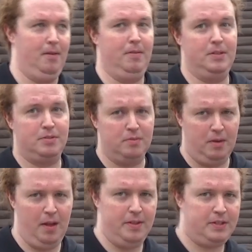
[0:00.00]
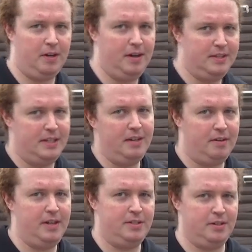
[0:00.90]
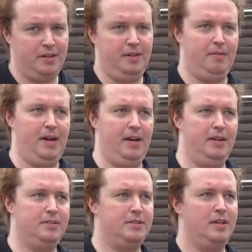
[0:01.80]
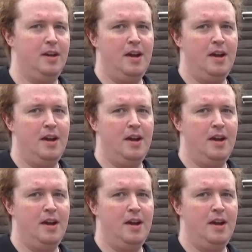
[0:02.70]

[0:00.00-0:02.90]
which while this car has a great turning radius,